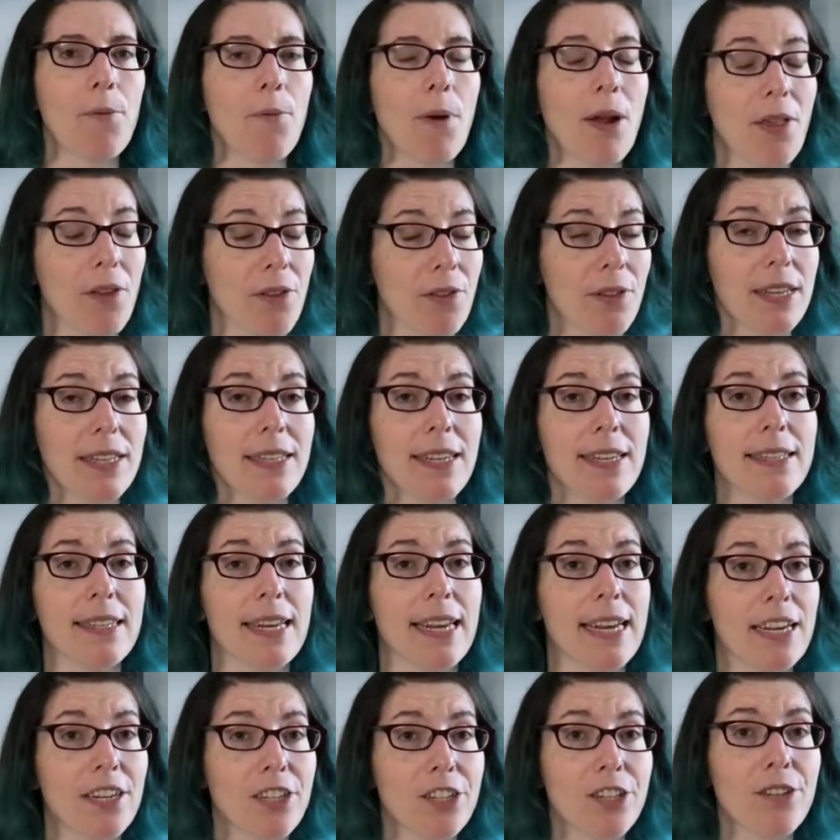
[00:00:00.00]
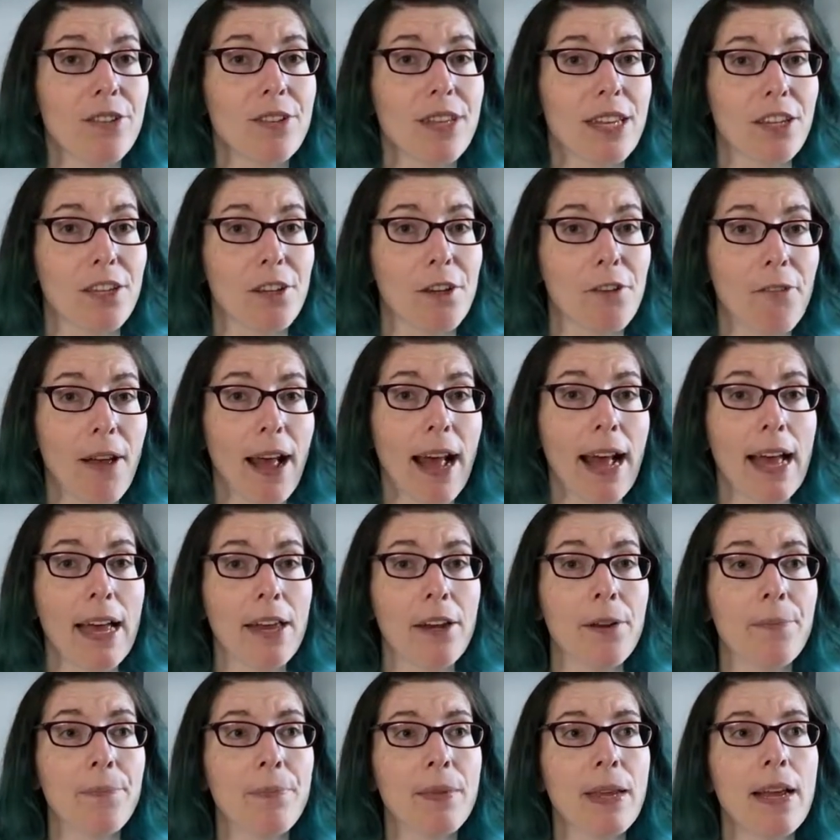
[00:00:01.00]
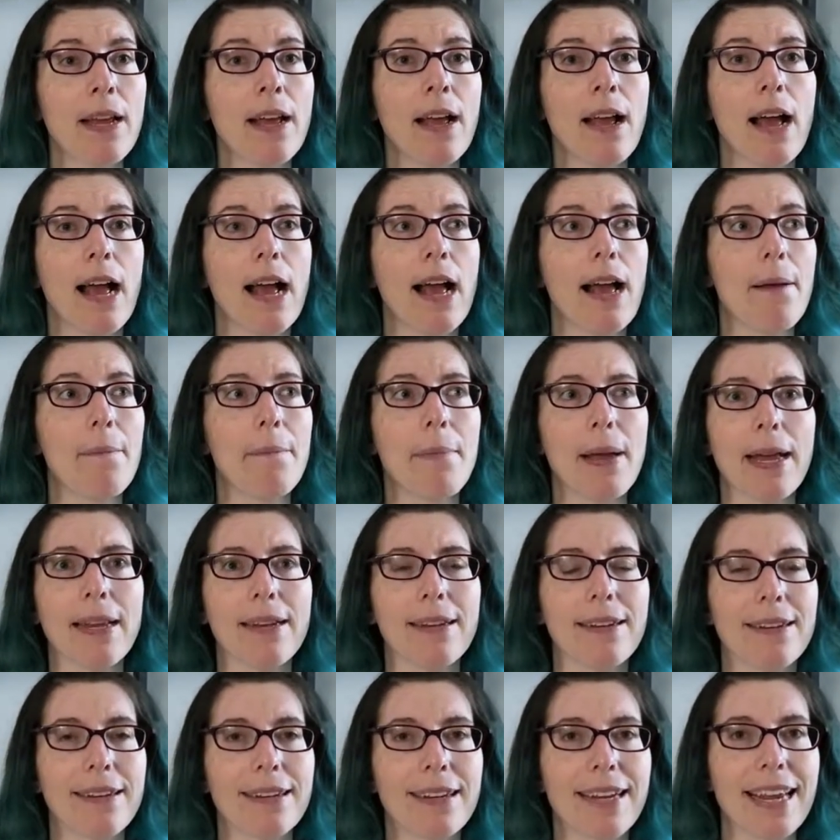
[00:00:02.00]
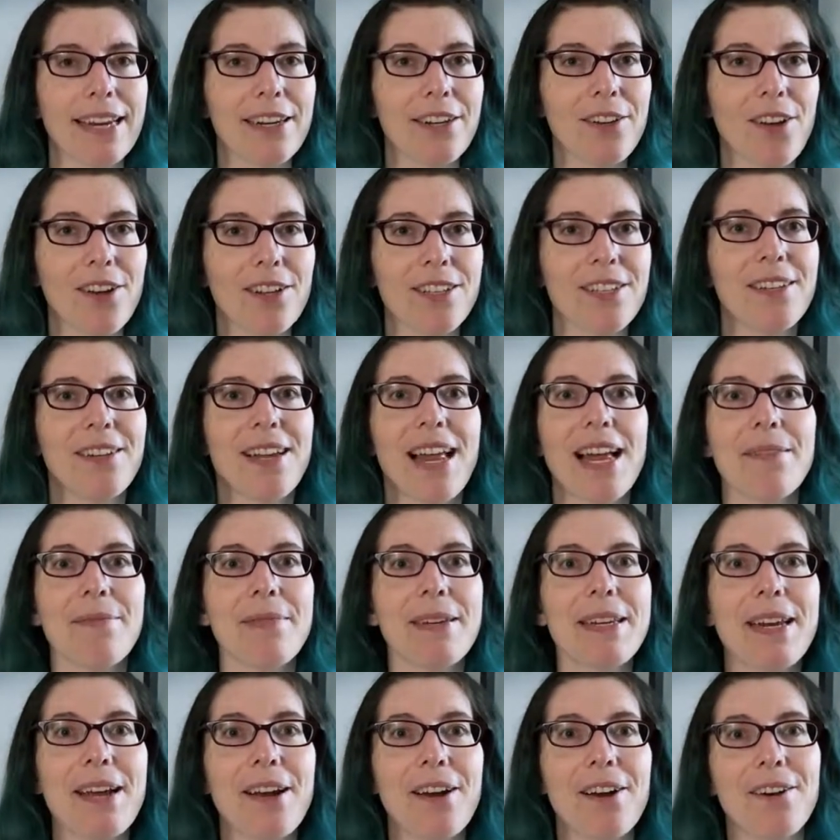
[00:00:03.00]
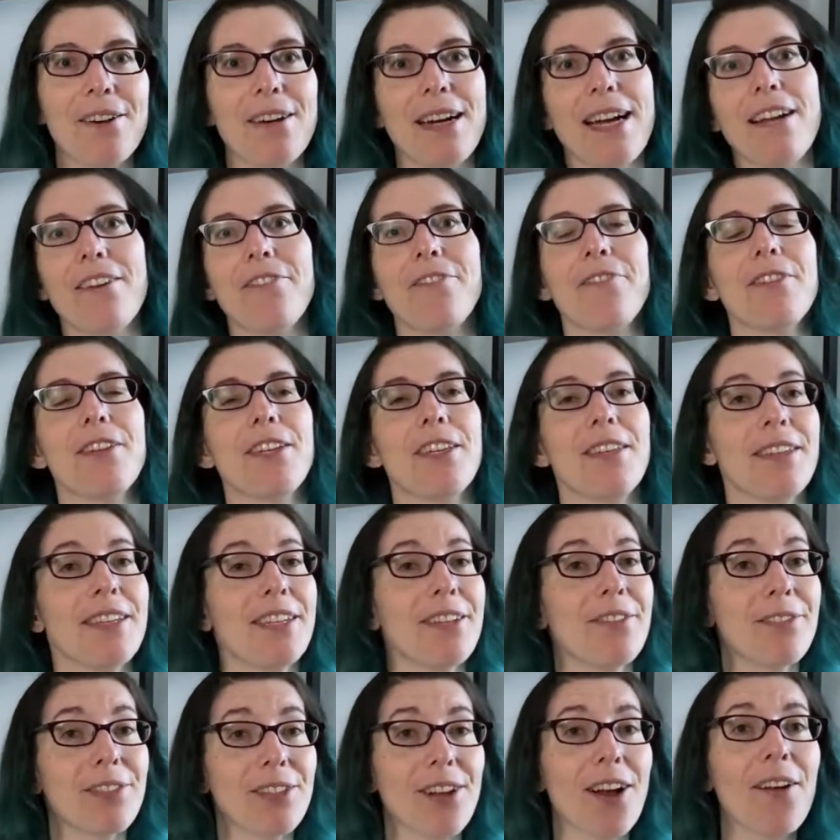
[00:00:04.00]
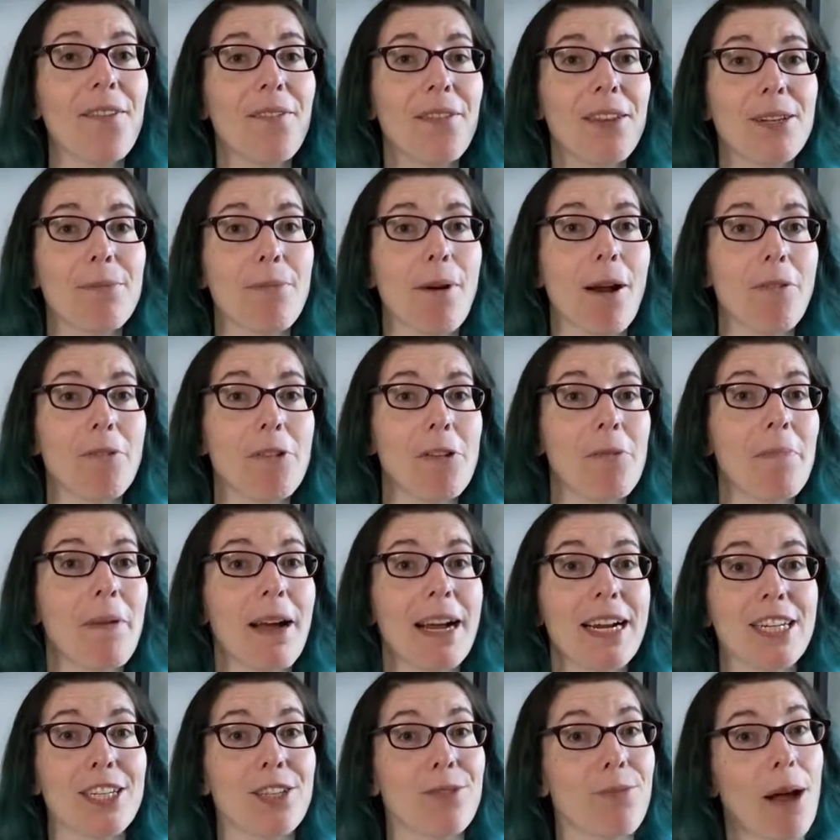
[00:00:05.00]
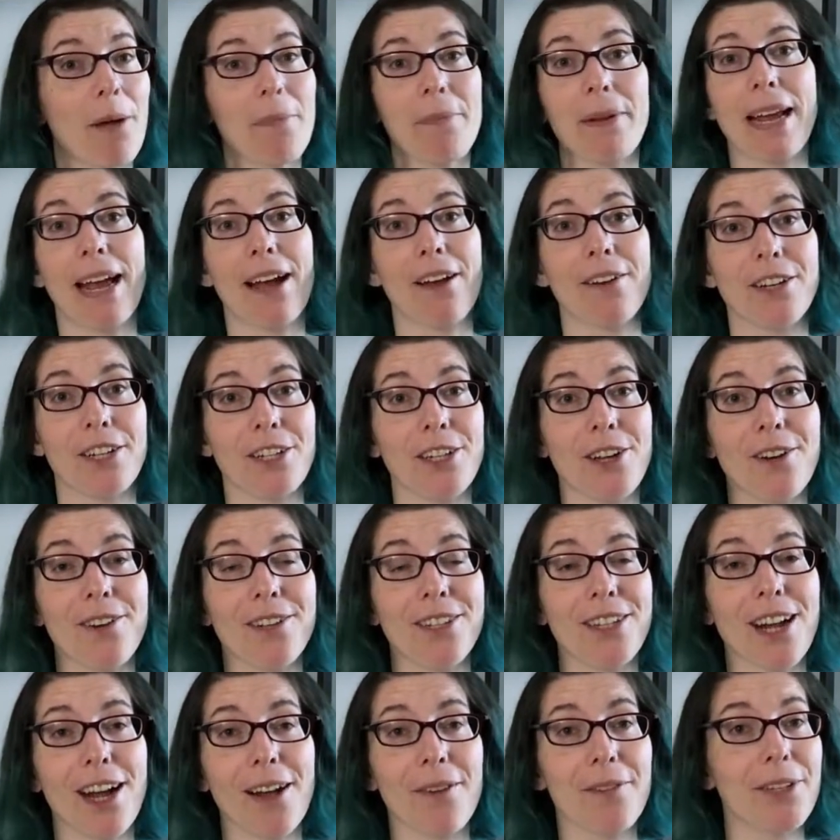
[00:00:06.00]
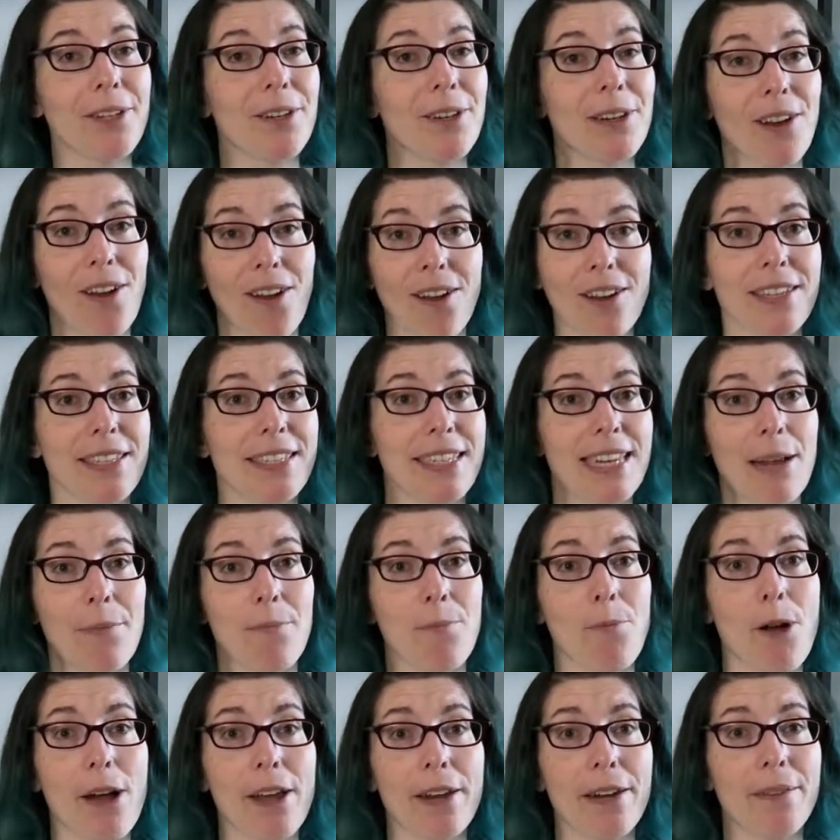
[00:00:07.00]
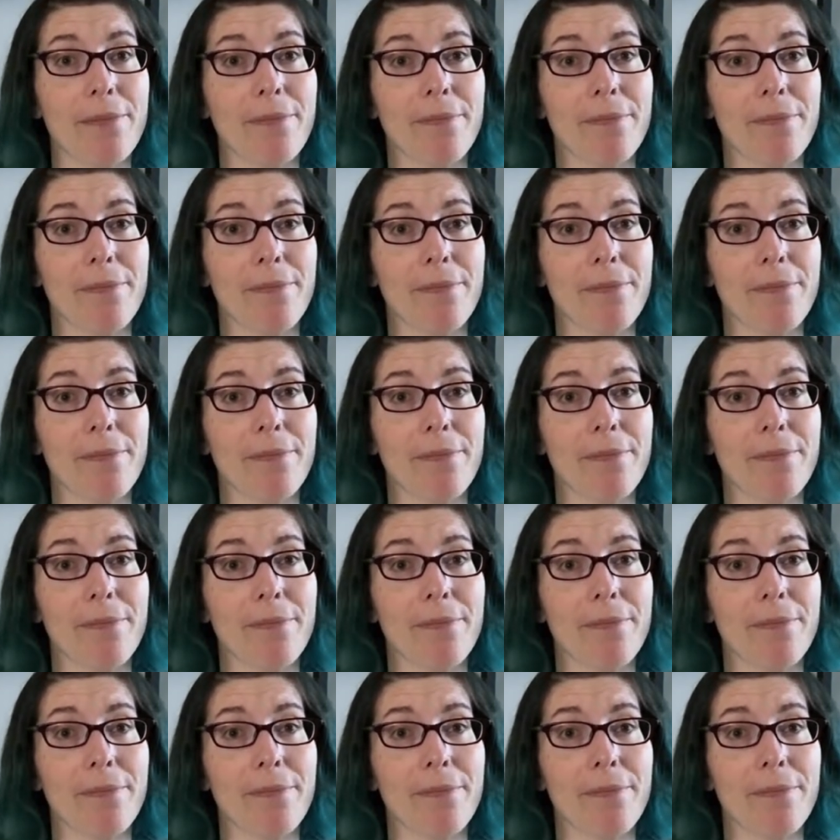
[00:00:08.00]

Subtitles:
whether this is an issue that you've had. And can you also let me know if you've solved this problem by swapping out your toe stop to a long stem one.